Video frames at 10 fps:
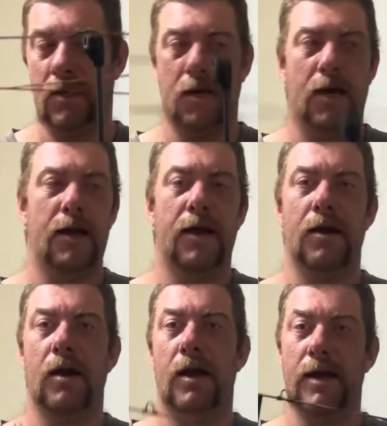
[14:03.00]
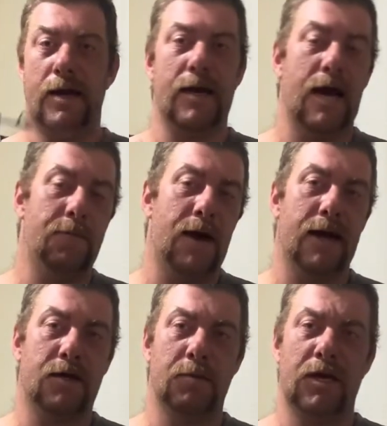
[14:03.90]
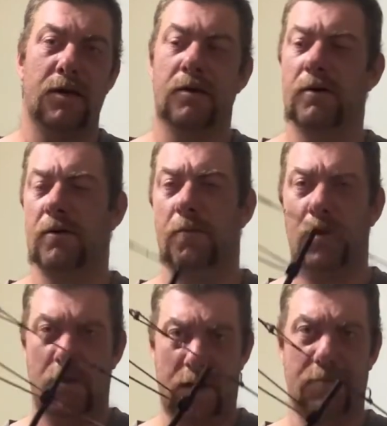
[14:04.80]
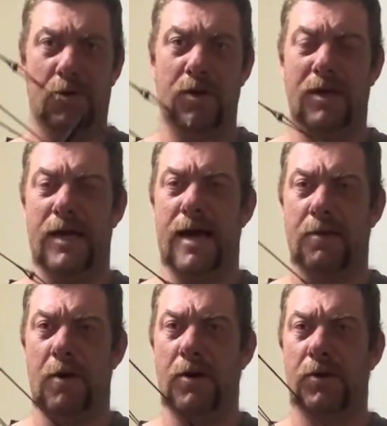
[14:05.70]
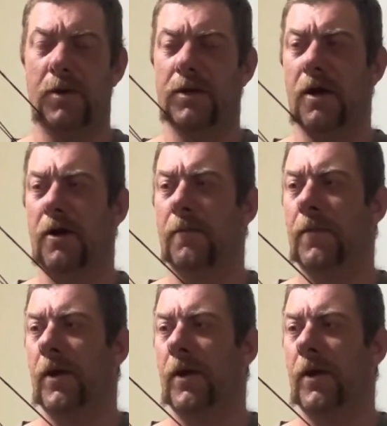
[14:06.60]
And then he go back to me. I went and put the gas bowstrings on it.